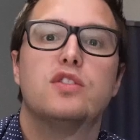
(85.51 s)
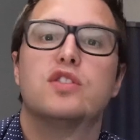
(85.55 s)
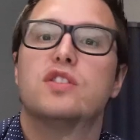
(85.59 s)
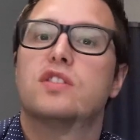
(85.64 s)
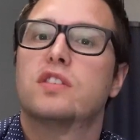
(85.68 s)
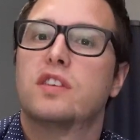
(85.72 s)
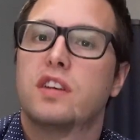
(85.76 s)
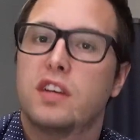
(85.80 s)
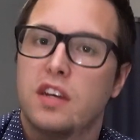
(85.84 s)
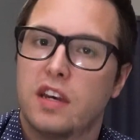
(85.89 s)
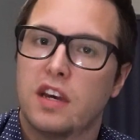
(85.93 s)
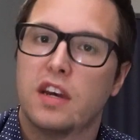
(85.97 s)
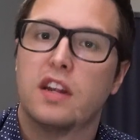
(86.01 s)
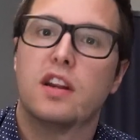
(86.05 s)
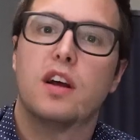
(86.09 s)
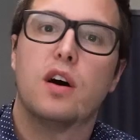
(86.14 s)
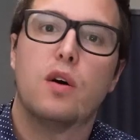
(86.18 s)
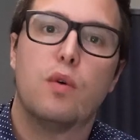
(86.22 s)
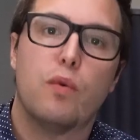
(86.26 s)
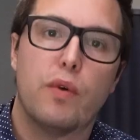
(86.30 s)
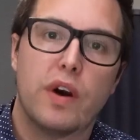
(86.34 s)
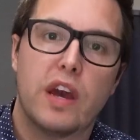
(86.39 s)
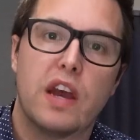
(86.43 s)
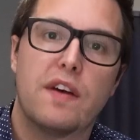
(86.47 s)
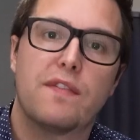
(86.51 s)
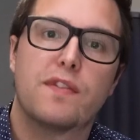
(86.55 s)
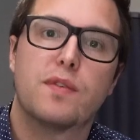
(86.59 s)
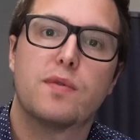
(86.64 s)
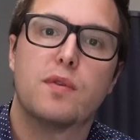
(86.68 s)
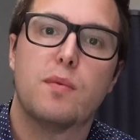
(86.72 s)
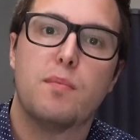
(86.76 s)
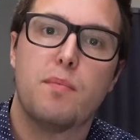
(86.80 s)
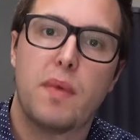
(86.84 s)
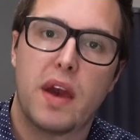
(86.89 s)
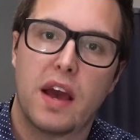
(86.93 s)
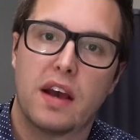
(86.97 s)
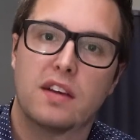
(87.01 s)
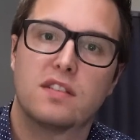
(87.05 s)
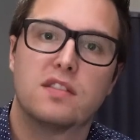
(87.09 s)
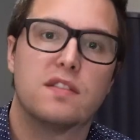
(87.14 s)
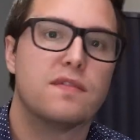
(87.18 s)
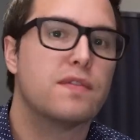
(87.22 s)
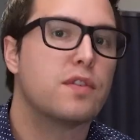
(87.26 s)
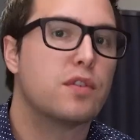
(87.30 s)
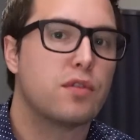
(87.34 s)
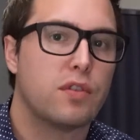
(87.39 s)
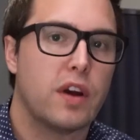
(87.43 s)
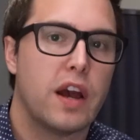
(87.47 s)
just get away from the
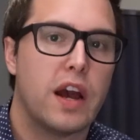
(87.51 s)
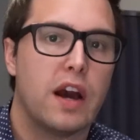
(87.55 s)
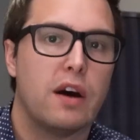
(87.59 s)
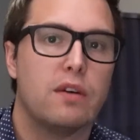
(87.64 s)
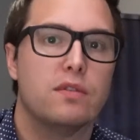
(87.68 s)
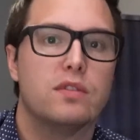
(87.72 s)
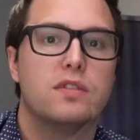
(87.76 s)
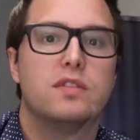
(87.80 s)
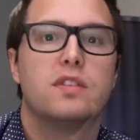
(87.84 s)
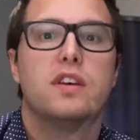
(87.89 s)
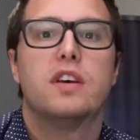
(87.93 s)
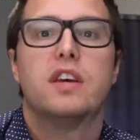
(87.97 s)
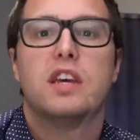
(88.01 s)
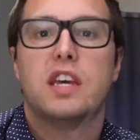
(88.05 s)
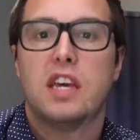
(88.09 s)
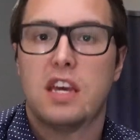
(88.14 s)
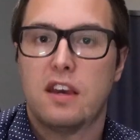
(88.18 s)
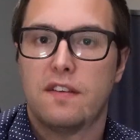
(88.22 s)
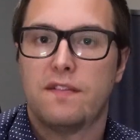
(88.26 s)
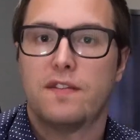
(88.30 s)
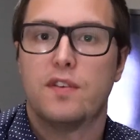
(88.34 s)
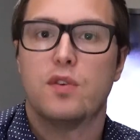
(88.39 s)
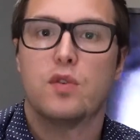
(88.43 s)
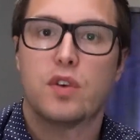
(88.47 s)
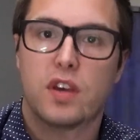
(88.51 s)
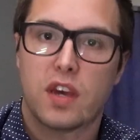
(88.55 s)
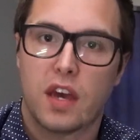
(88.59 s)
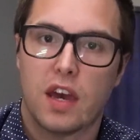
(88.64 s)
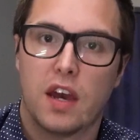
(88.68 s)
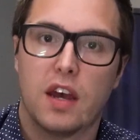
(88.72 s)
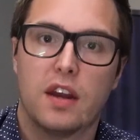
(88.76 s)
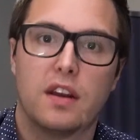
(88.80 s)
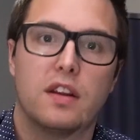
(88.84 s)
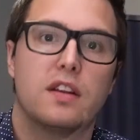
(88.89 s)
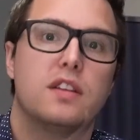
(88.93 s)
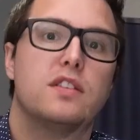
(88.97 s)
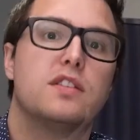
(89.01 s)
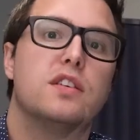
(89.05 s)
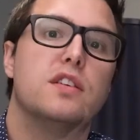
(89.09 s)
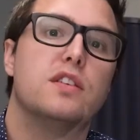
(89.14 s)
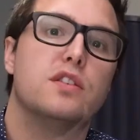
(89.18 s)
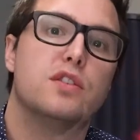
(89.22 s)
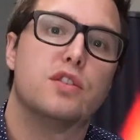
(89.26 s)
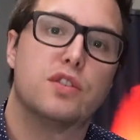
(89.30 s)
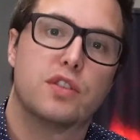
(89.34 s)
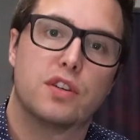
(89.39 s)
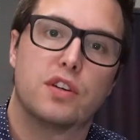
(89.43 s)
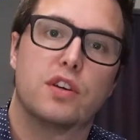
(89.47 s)
massive crowds if you can to
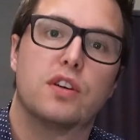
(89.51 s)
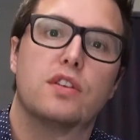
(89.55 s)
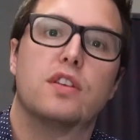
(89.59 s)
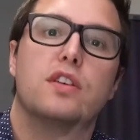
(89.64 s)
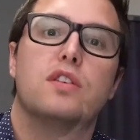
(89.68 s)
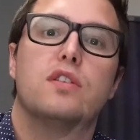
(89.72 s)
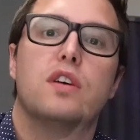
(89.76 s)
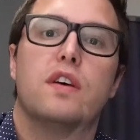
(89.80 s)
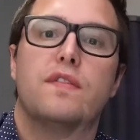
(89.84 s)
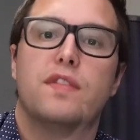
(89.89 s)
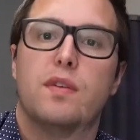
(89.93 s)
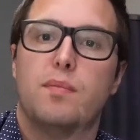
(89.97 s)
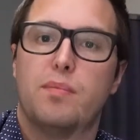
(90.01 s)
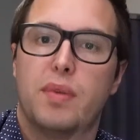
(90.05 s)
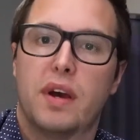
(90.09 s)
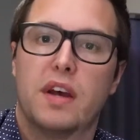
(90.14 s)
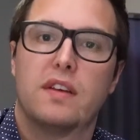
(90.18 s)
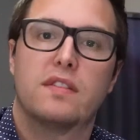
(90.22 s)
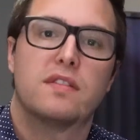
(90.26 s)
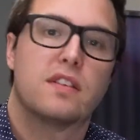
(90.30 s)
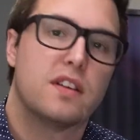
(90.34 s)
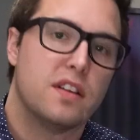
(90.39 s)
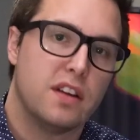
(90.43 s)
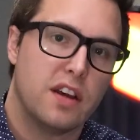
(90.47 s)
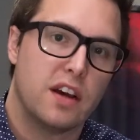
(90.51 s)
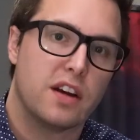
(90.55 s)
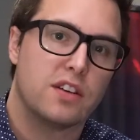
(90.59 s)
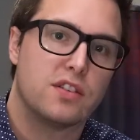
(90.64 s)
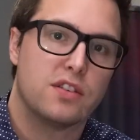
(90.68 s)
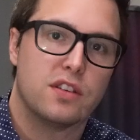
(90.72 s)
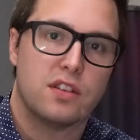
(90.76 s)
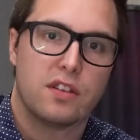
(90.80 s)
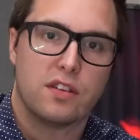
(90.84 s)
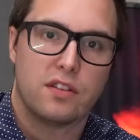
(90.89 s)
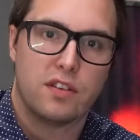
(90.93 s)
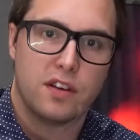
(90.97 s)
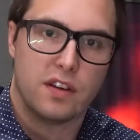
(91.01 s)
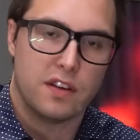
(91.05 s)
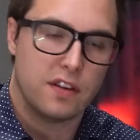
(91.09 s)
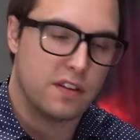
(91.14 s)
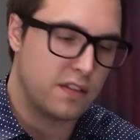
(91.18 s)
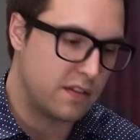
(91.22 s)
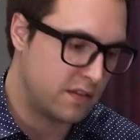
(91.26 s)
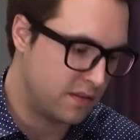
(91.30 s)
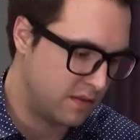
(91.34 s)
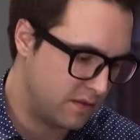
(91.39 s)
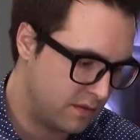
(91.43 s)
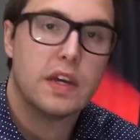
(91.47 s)
ensure that you have the best connection there
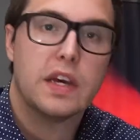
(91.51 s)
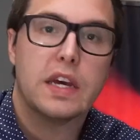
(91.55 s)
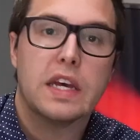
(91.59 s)
is.